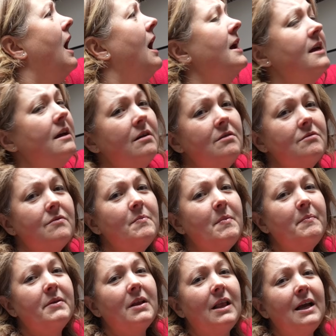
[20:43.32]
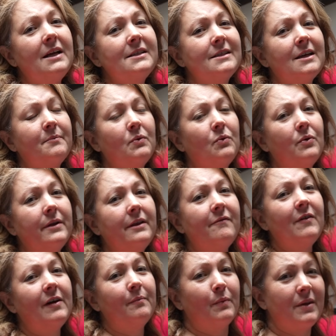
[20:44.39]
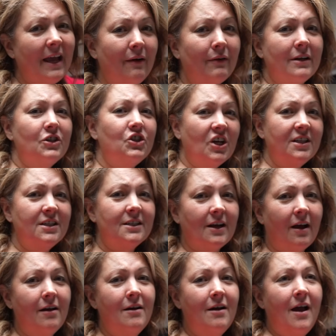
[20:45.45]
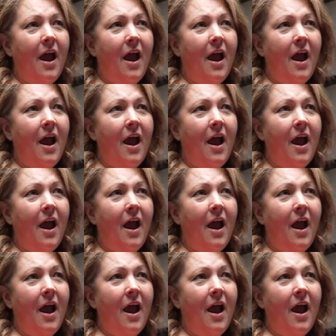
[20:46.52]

I can't remember the last time we were in the van without an agenda